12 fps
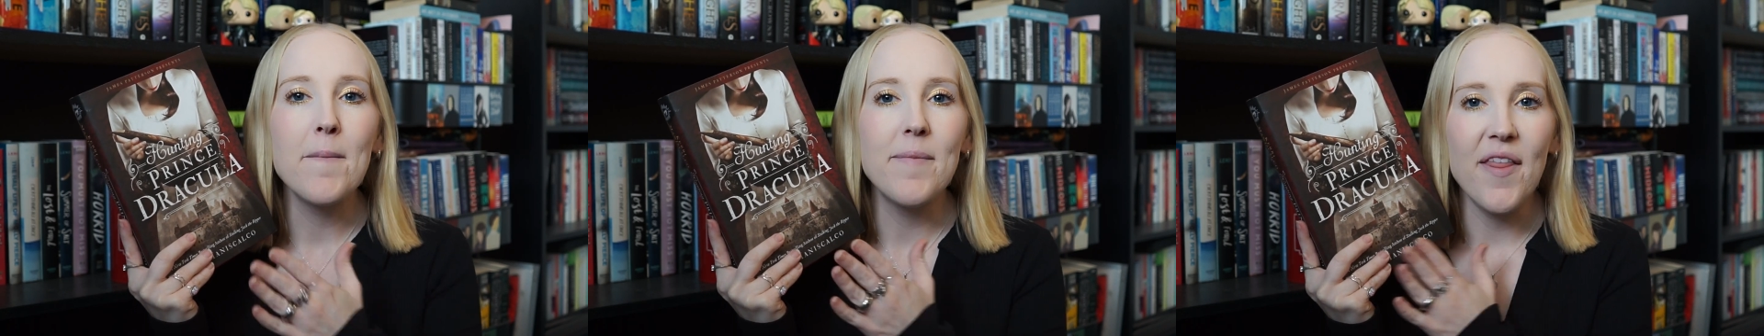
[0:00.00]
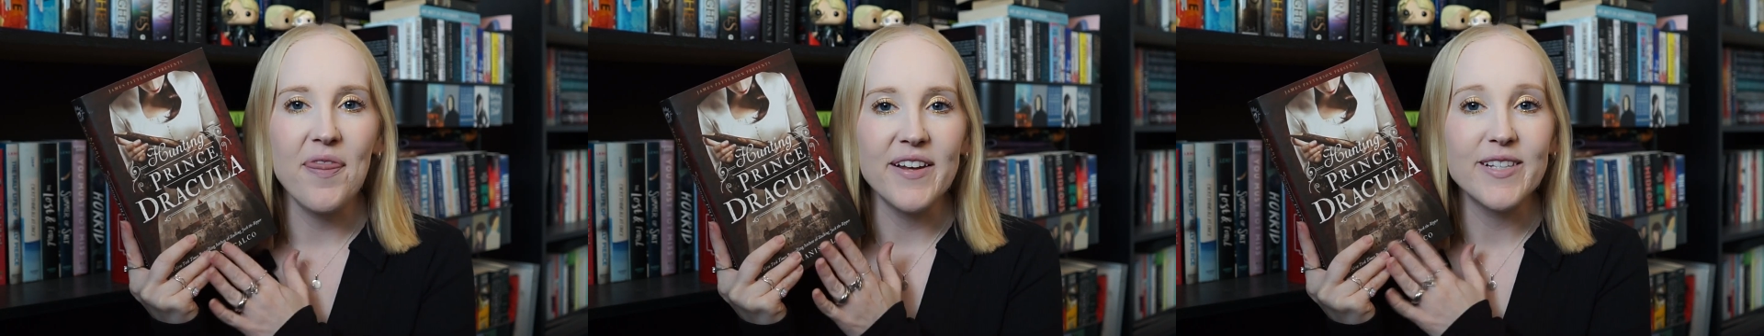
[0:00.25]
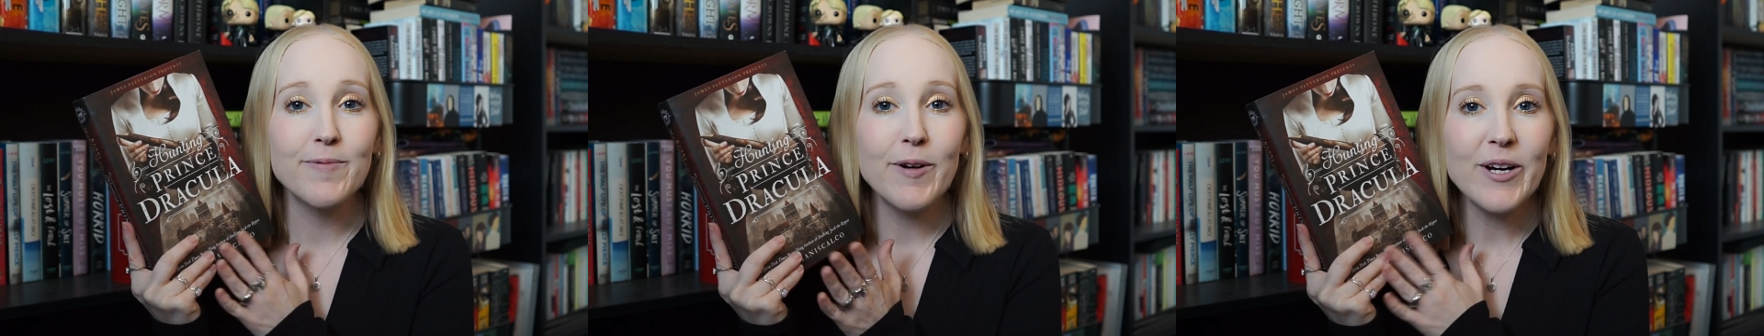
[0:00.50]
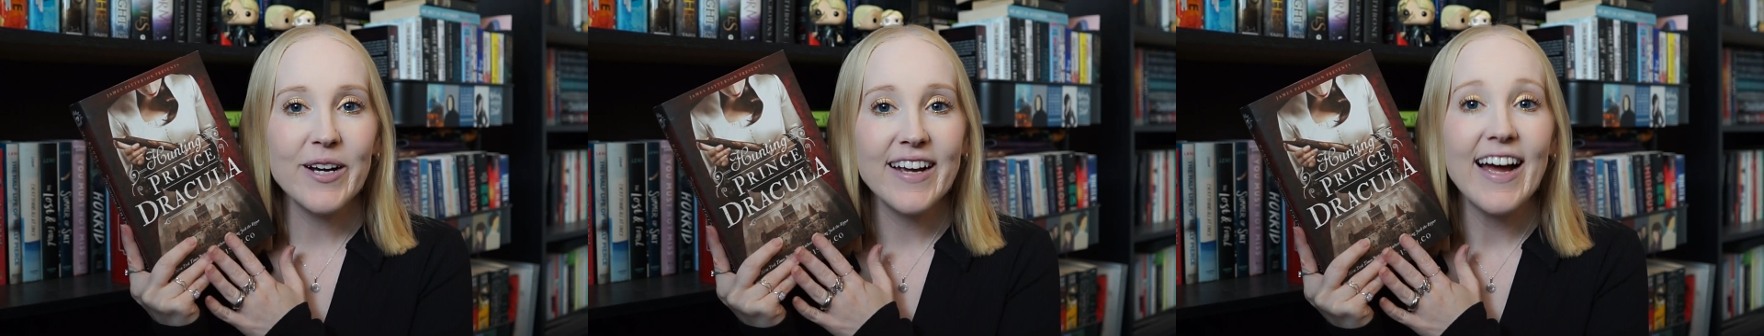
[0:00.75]
but this
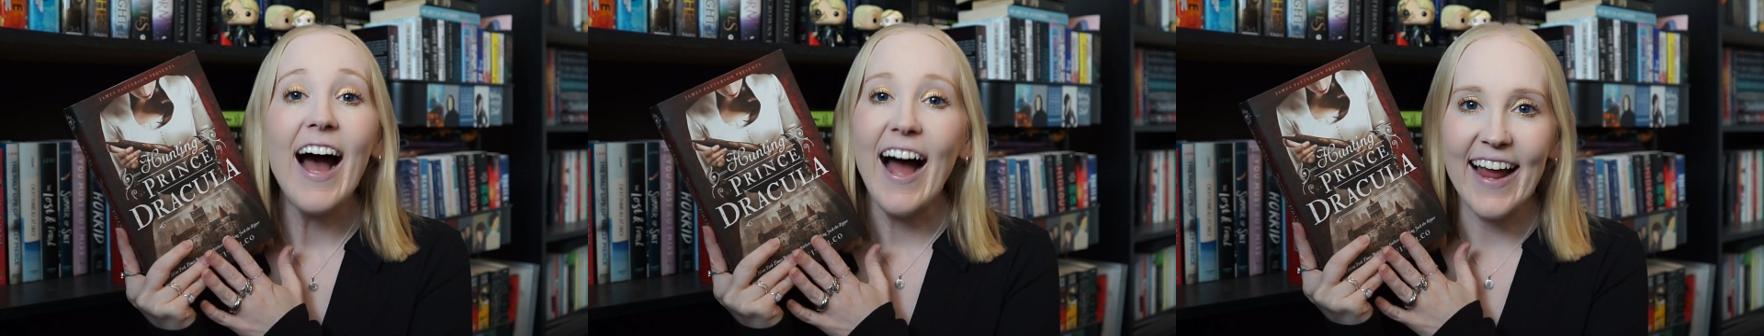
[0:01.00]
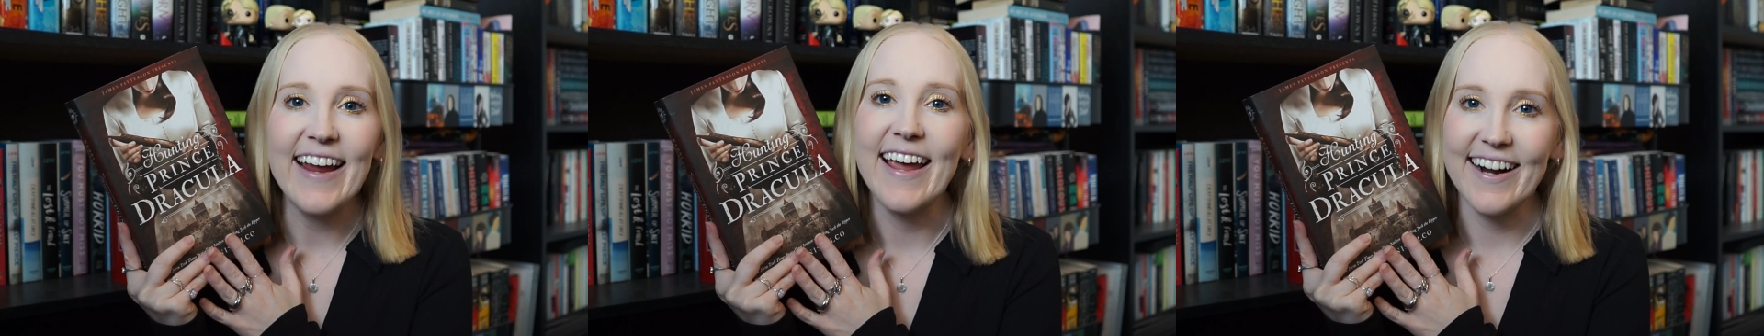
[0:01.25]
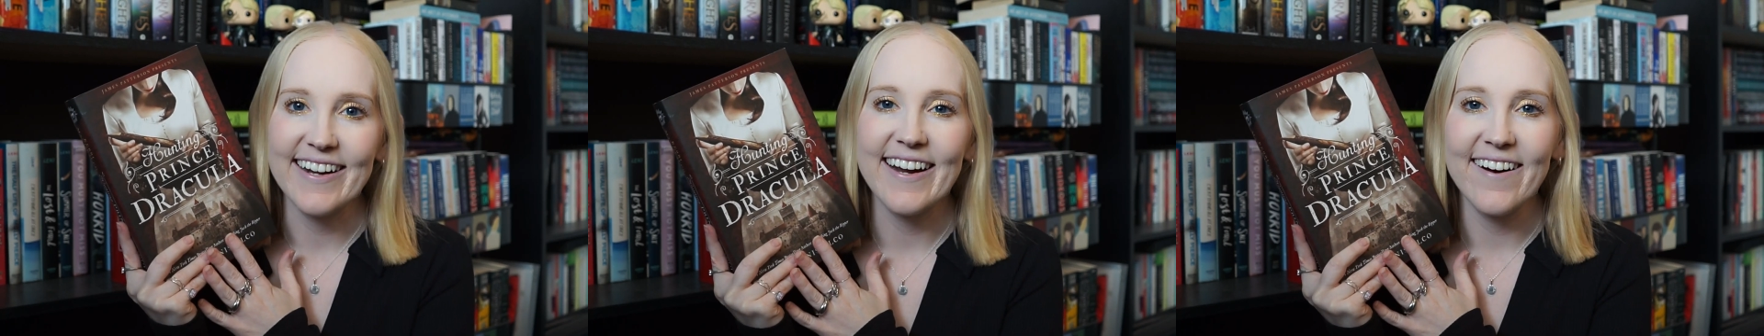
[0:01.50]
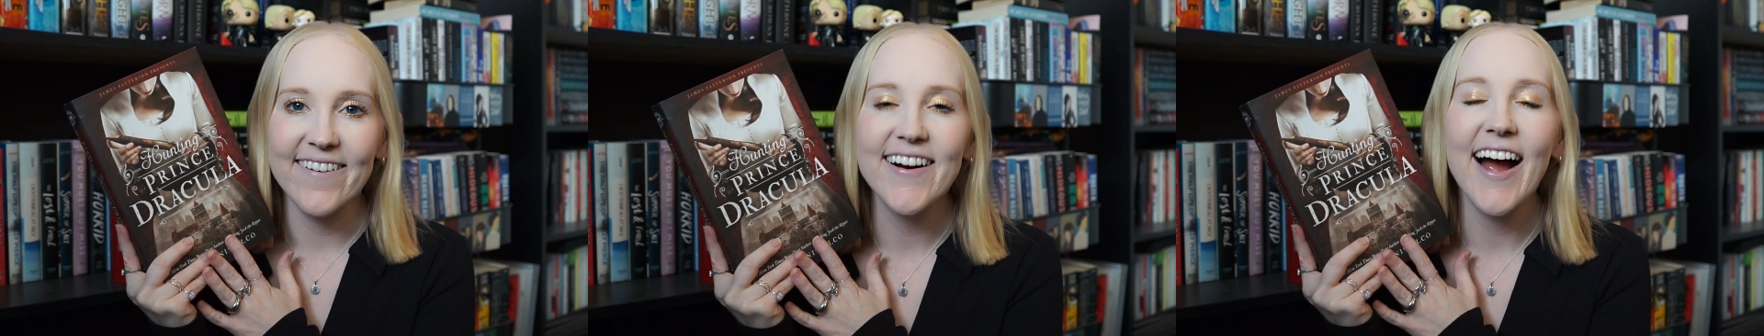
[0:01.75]
book, I get it
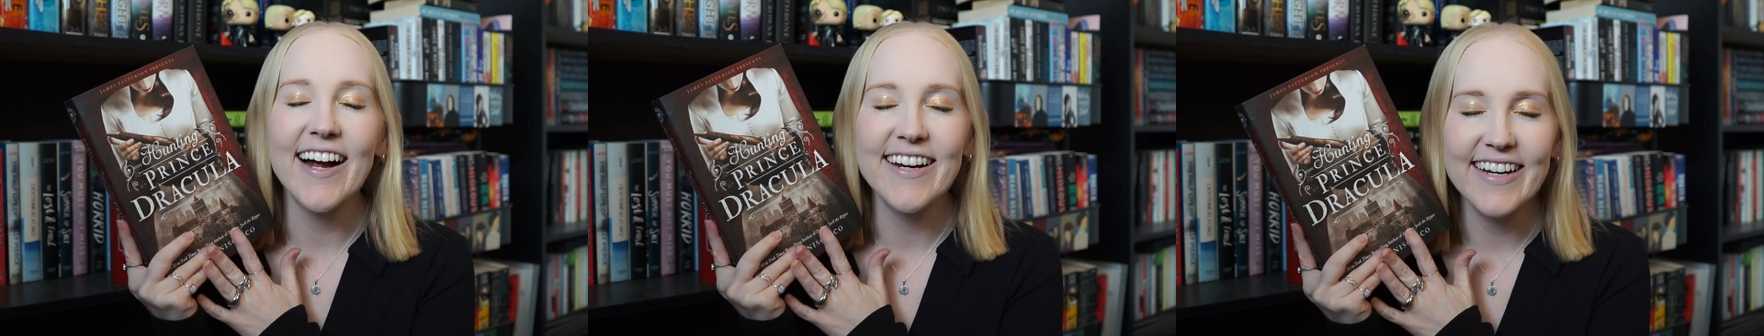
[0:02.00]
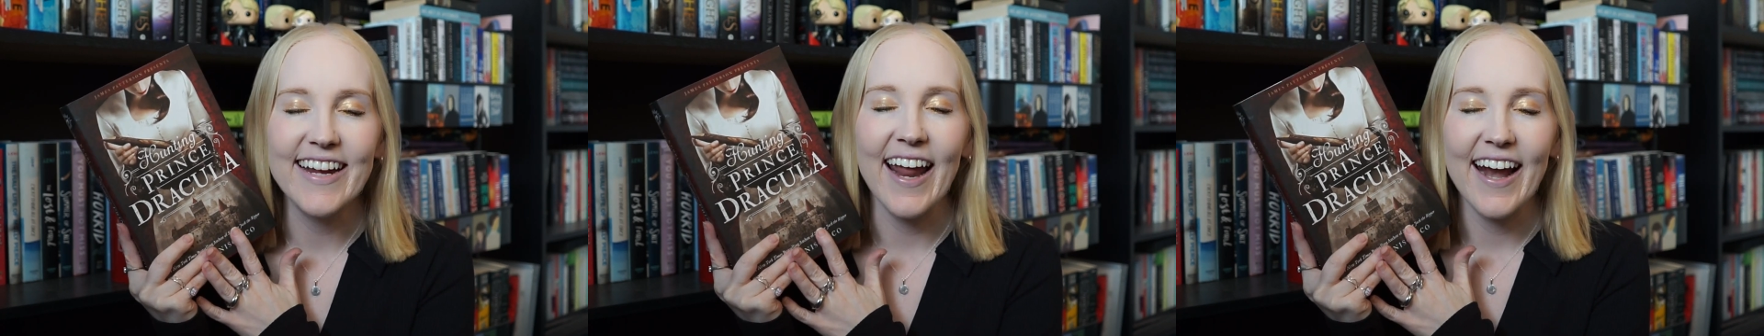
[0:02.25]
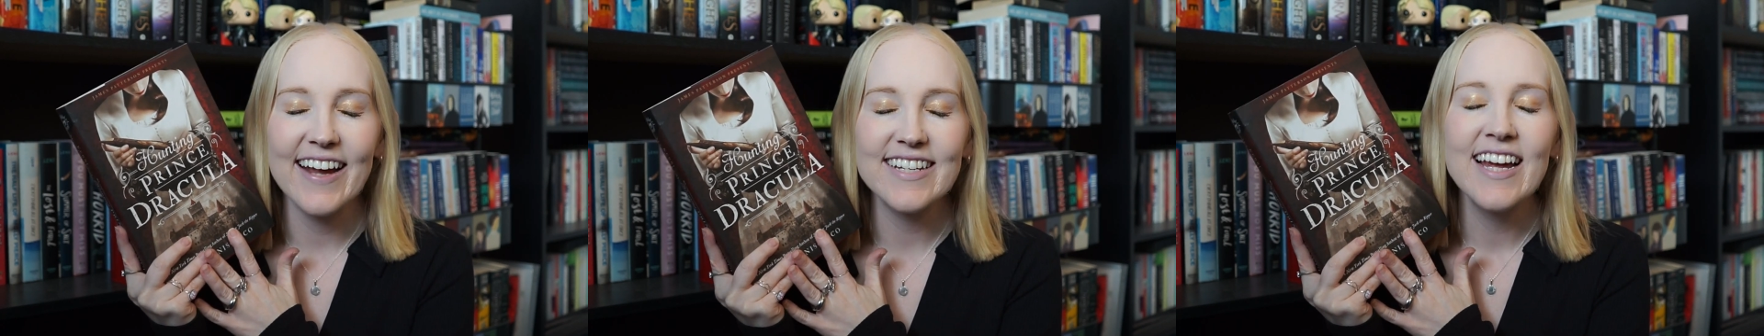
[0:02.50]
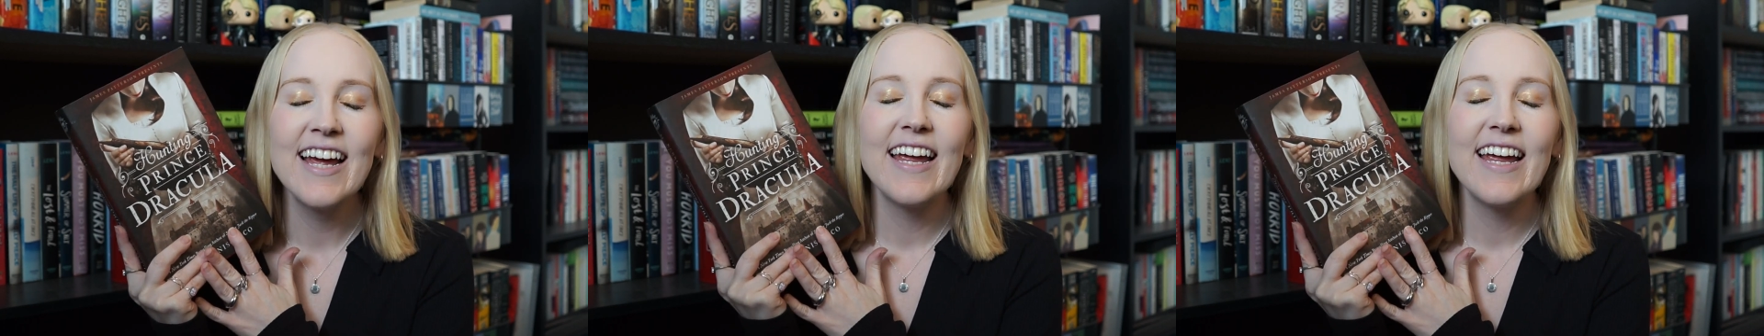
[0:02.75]
now. I get it.